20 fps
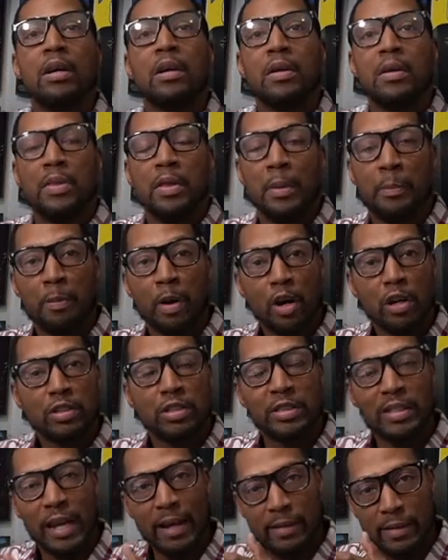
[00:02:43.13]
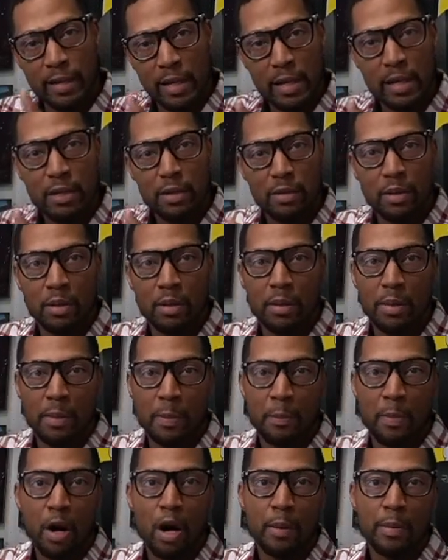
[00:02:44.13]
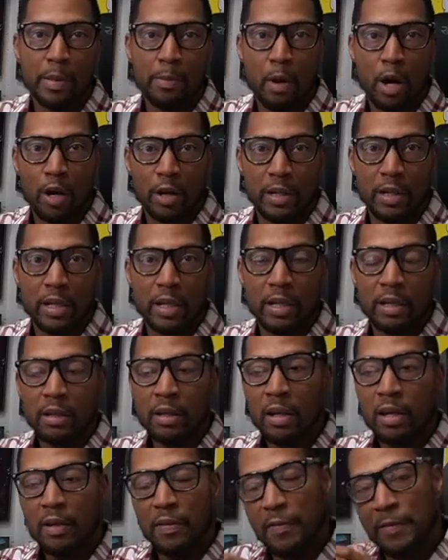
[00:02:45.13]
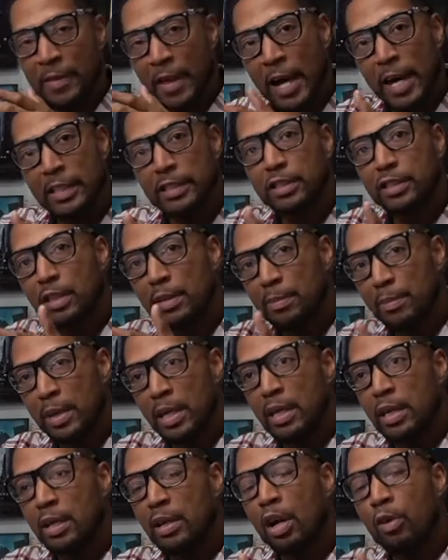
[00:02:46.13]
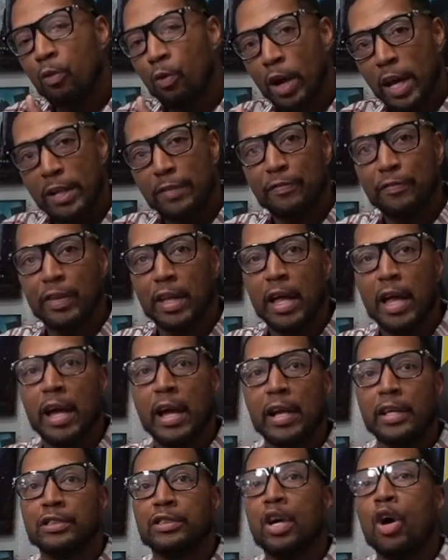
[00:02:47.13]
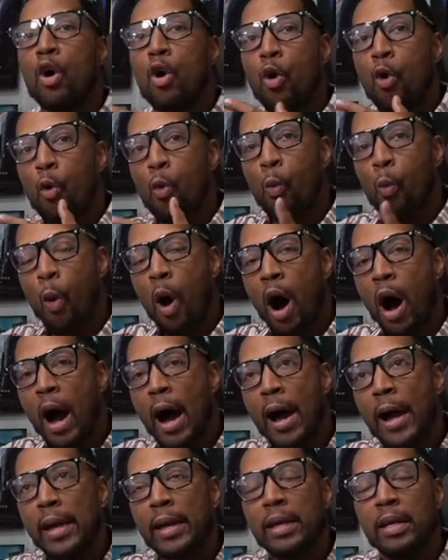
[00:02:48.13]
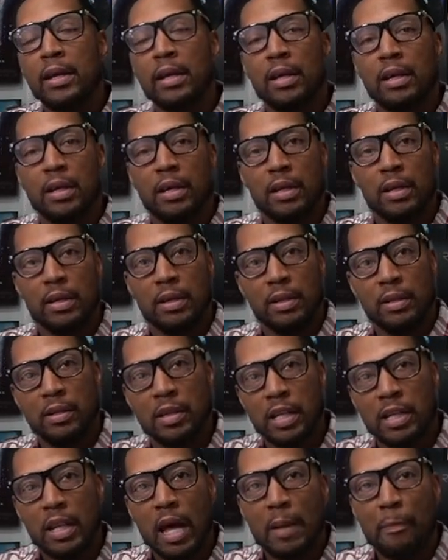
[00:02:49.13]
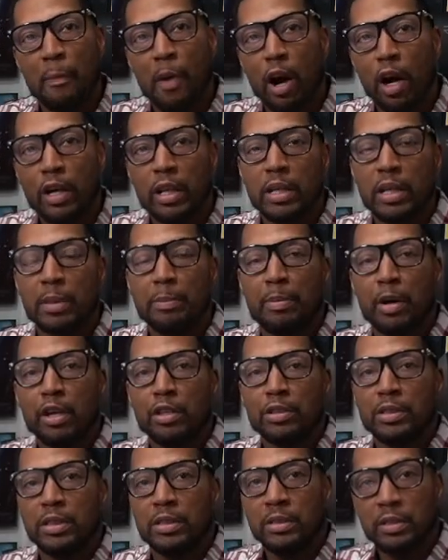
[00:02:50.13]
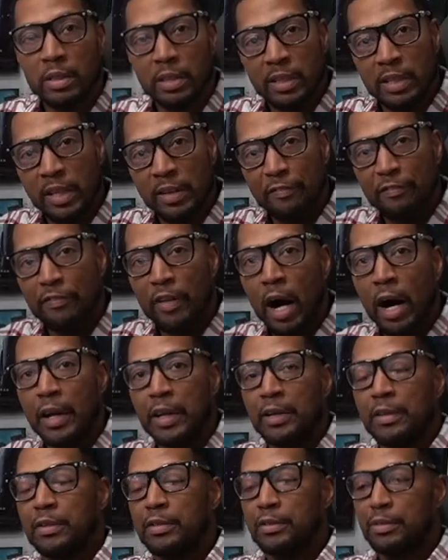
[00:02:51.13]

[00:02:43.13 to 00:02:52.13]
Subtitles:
the person that did the Barbie marketing. That should be red flags. Why did that marketing person get fired?